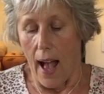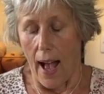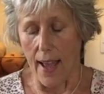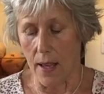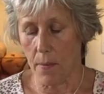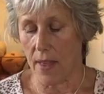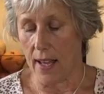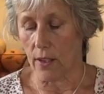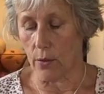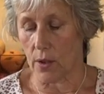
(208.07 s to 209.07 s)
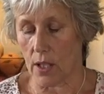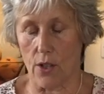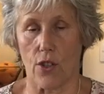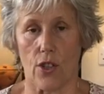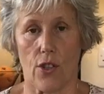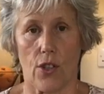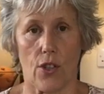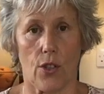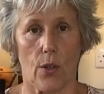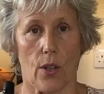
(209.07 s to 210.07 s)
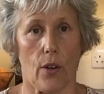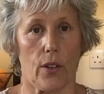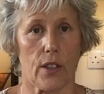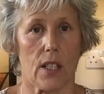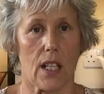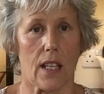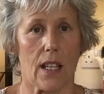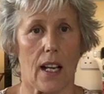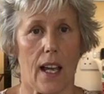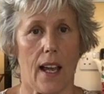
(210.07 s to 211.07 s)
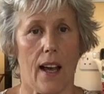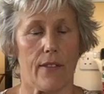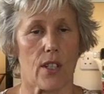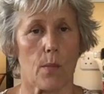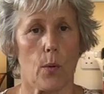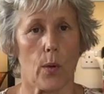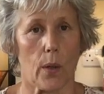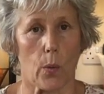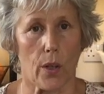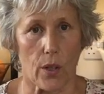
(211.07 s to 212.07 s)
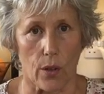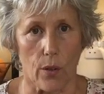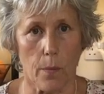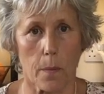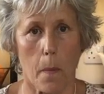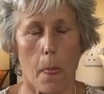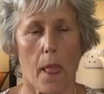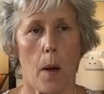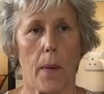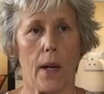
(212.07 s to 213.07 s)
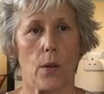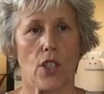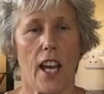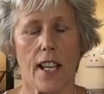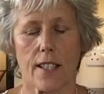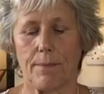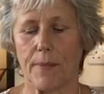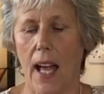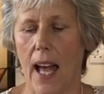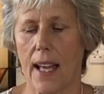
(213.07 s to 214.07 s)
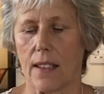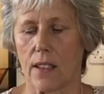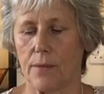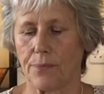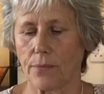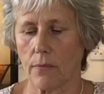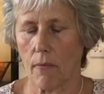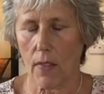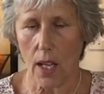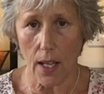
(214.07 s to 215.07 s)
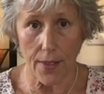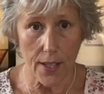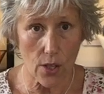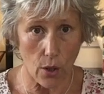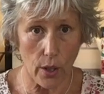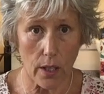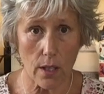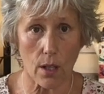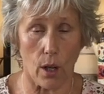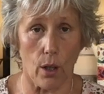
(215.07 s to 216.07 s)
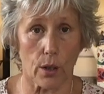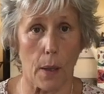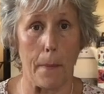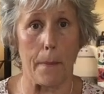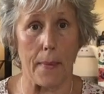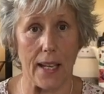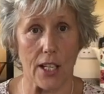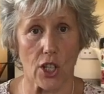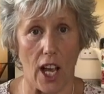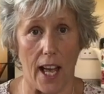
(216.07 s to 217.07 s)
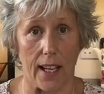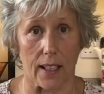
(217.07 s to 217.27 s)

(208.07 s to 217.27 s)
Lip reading: I am then going to introduce you to an oil today that I haven't spoken with you about yet. And this oil is called May Chang,